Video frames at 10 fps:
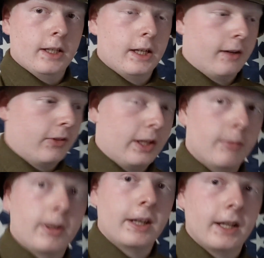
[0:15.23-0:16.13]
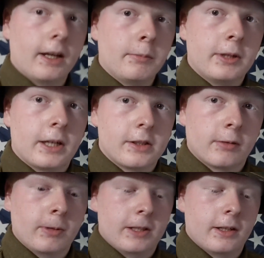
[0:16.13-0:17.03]
of the reenactment I
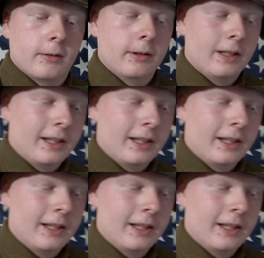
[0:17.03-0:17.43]
just went to.